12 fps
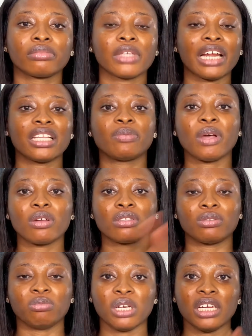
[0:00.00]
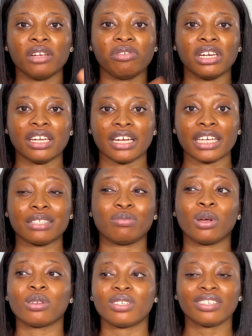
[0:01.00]
And it smells really, really nice.
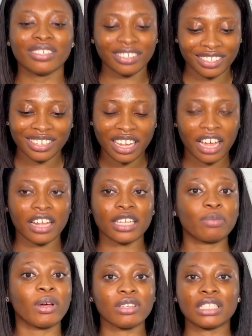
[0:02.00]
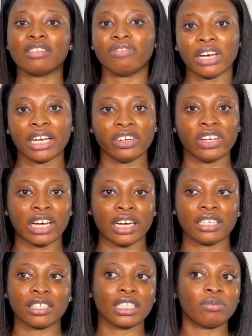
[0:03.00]
It smells divine, you
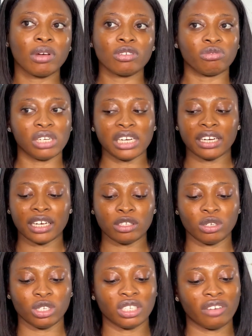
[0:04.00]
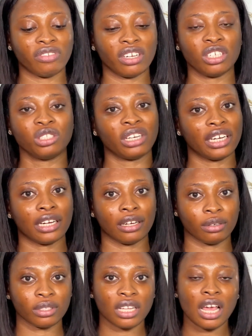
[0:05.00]
guys. It smells really nice. So you should definitely try it out.